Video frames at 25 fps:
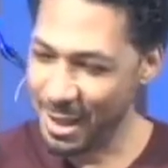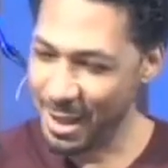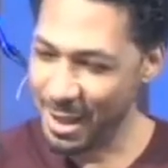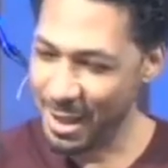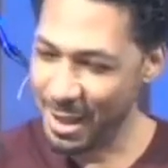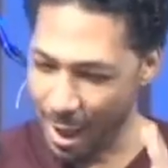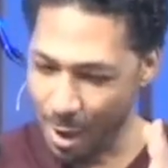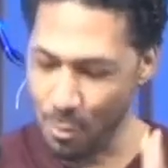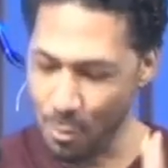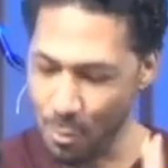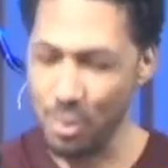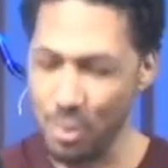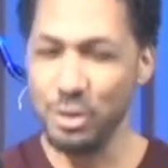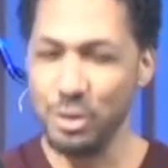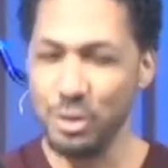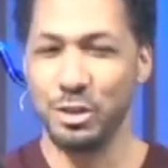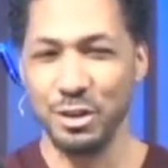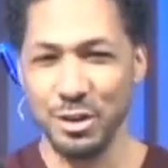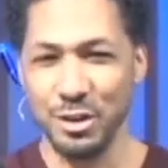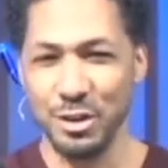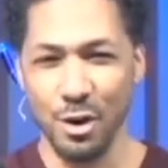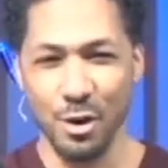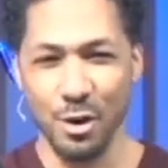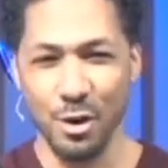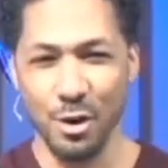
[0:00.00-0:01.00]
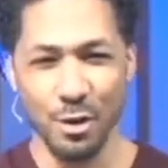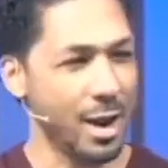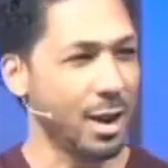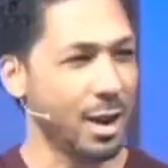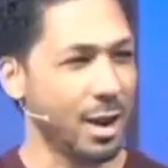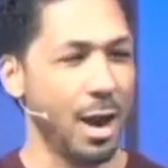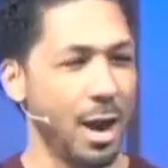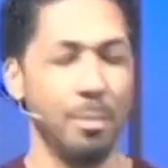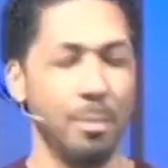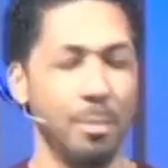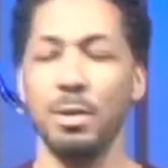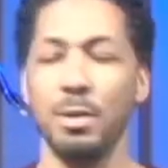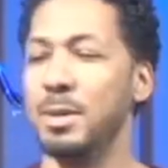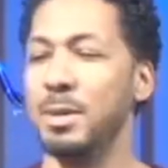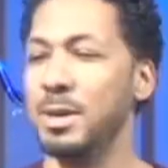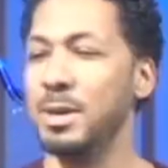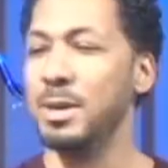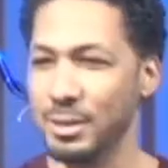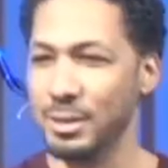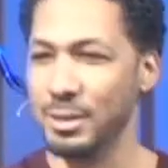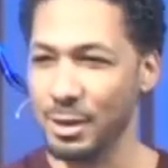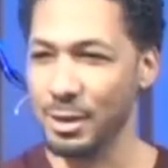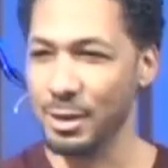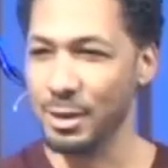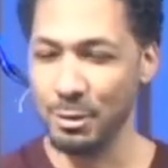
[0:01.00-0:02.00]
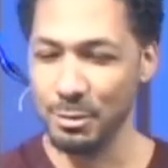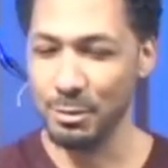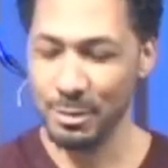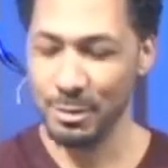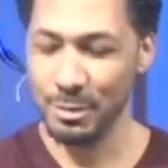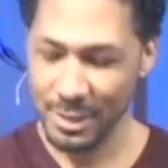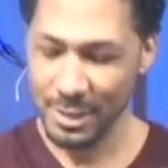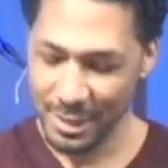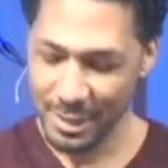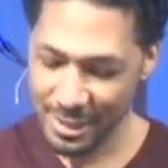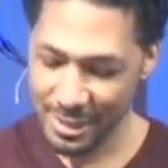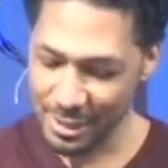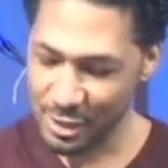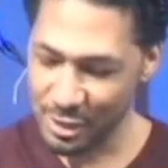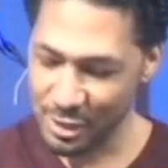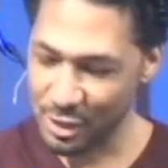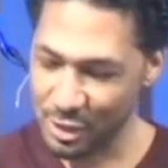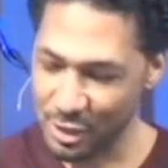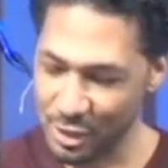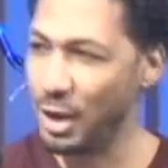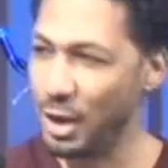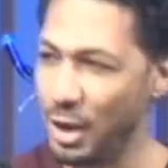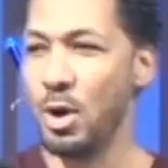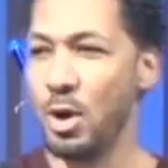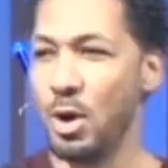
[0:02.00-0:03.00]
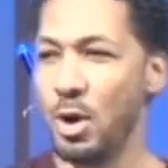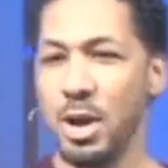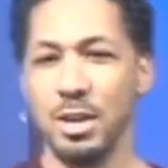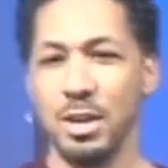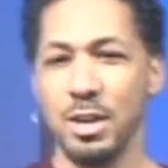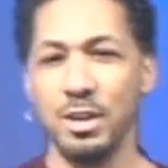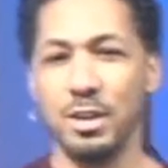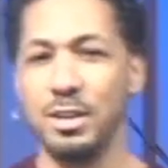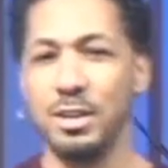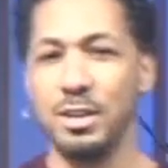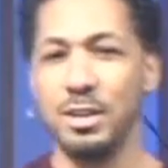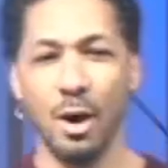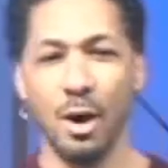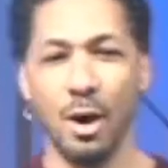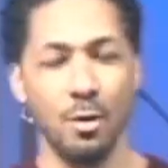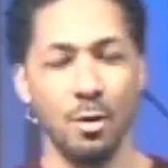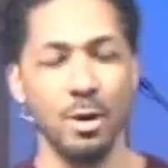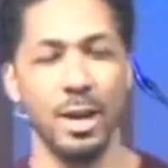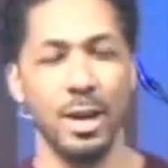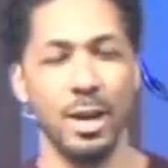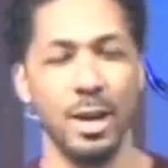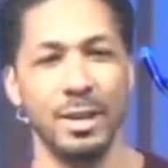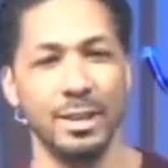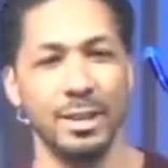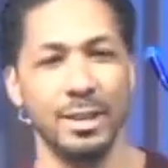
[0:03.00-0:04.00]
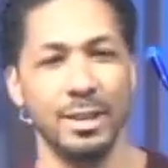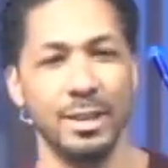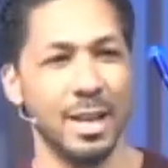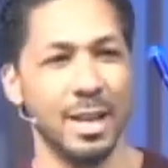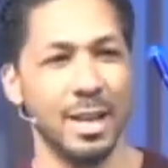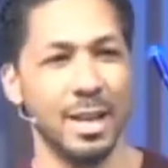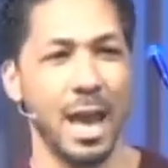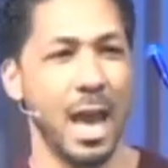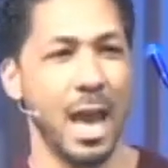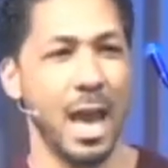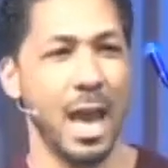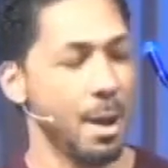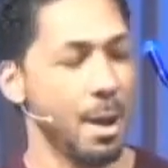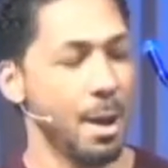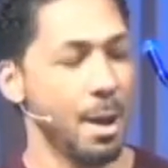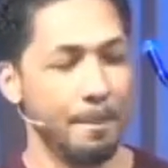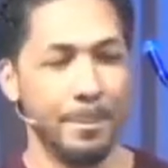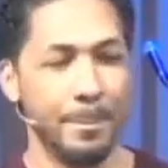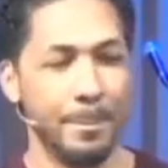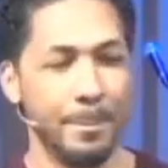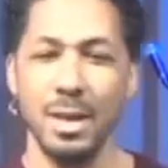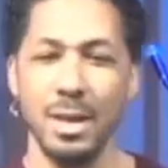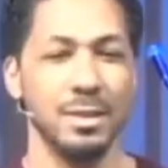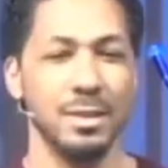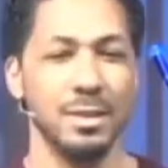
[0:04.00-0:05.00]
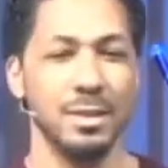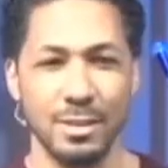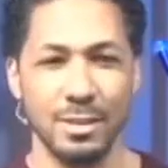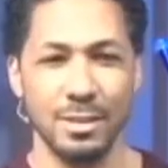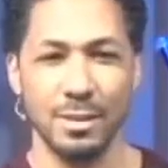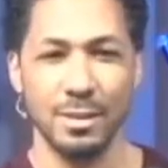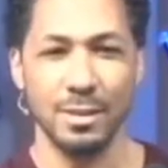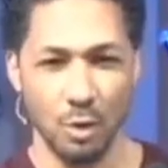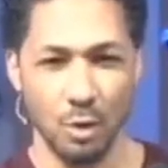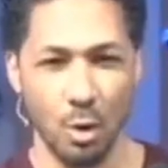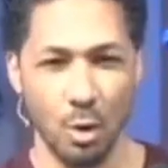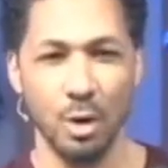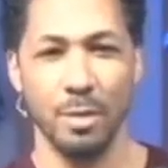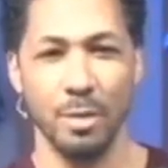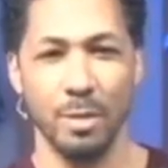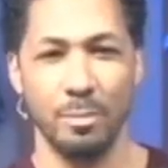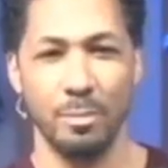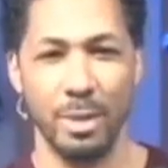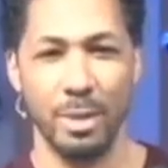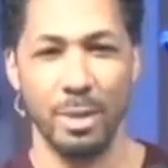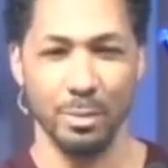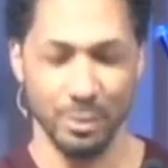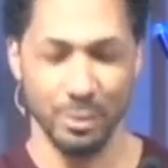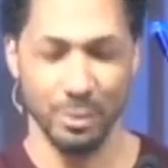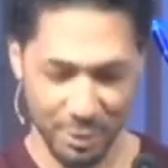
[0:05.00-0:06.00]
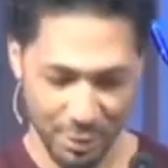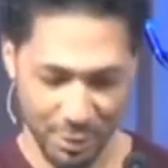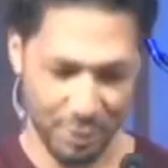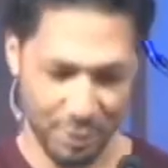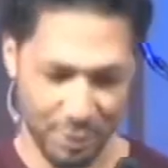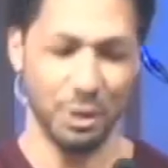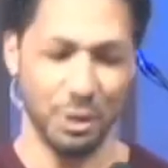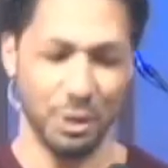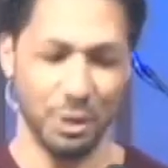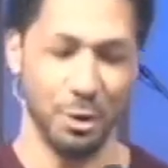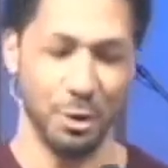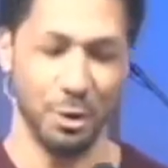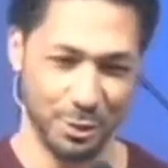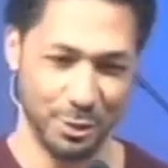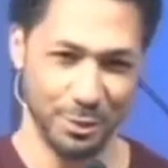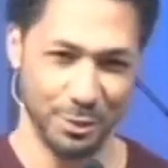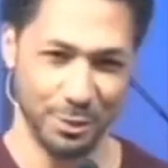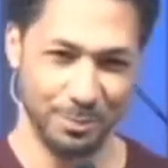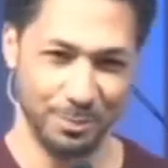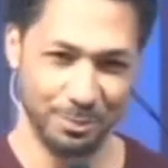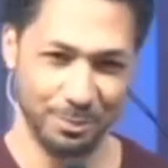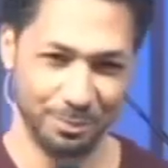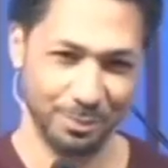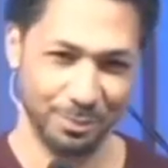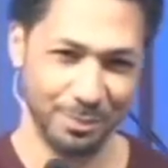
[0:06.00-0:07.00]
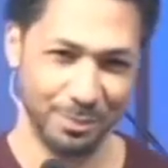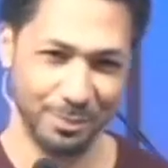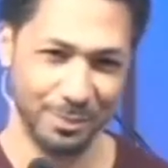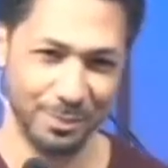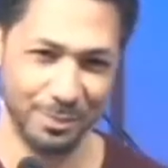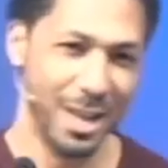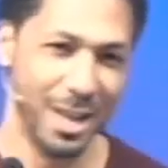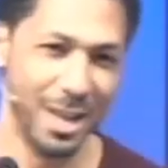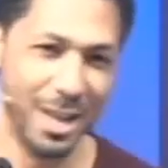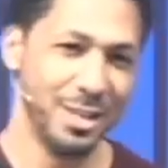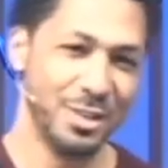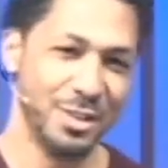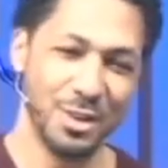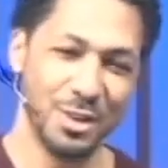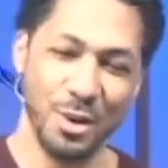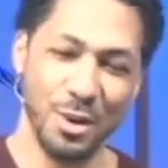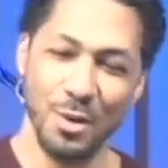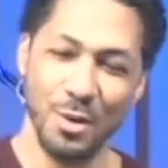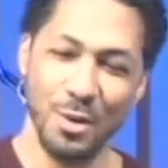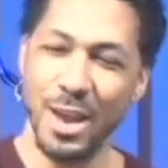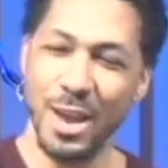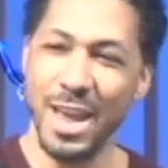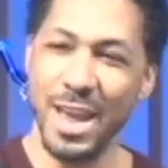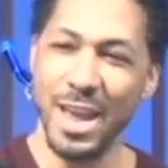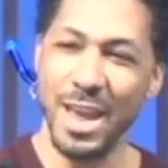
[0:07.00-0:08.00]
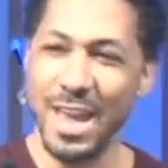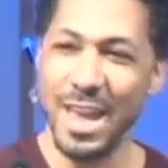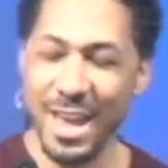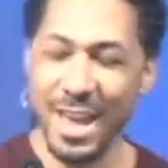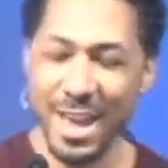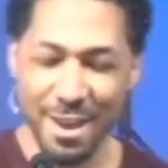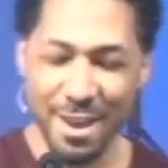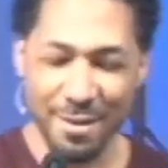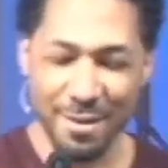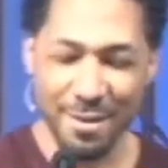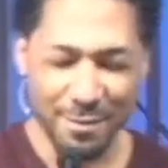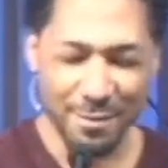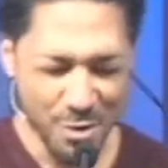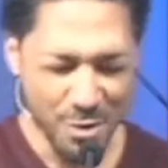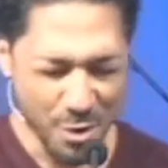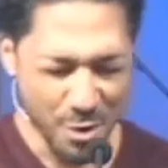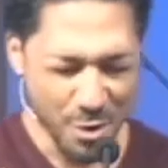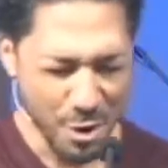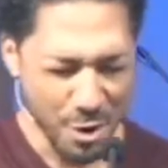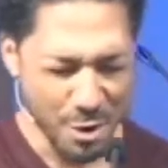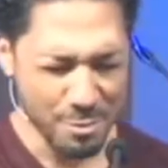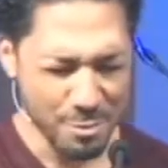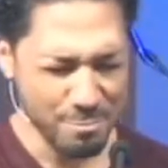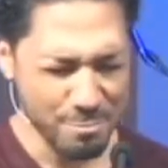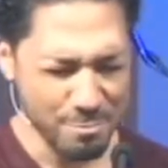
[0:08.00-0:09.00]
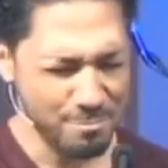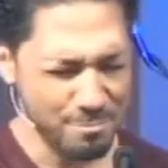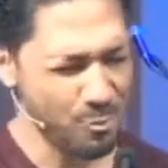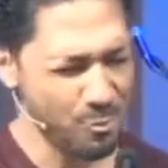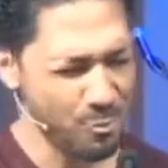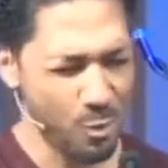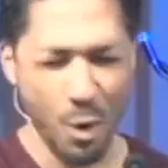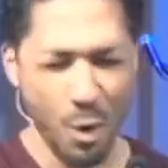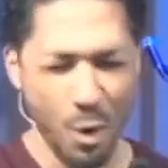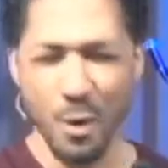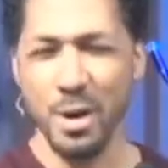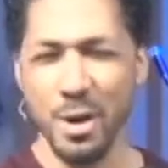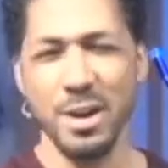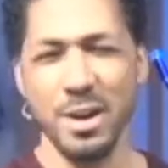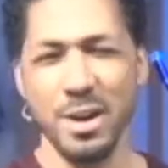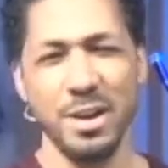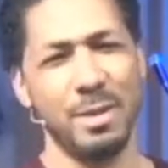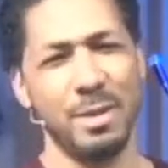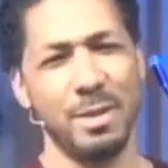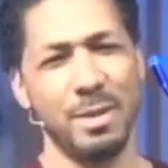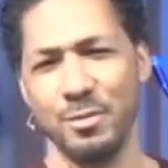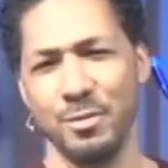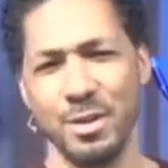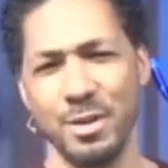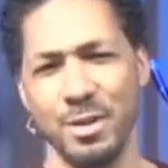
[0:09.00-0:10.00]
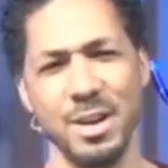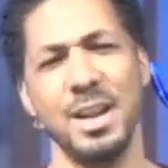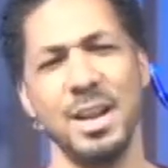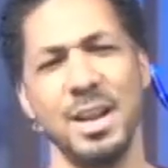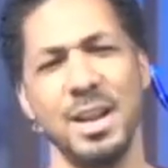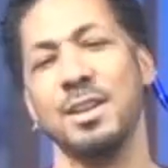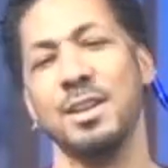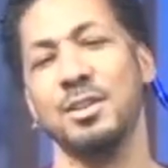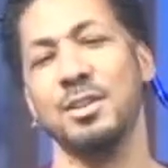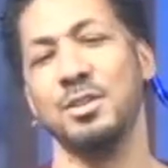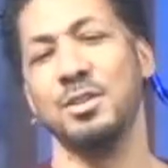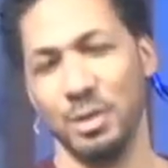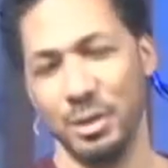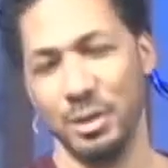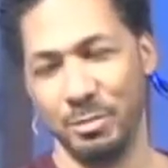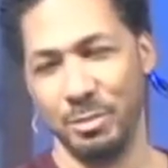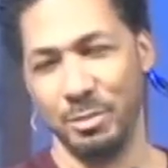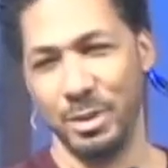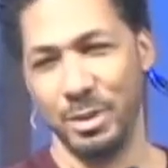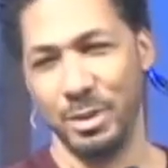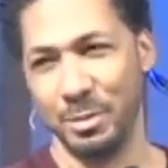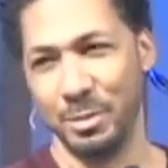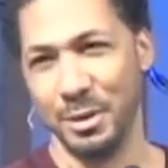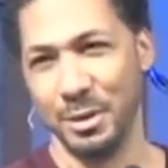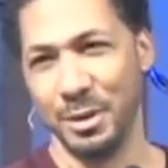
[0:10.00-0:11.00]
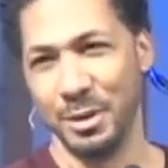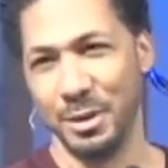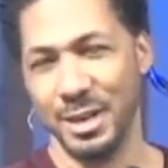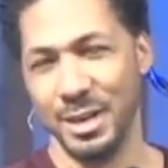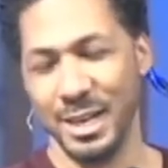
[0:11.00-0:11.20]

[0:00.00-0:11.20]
I want you to know that a couple of months ago, someone donated an abundance of toilet paper to the church. So if you are worried about running out of toilet paper,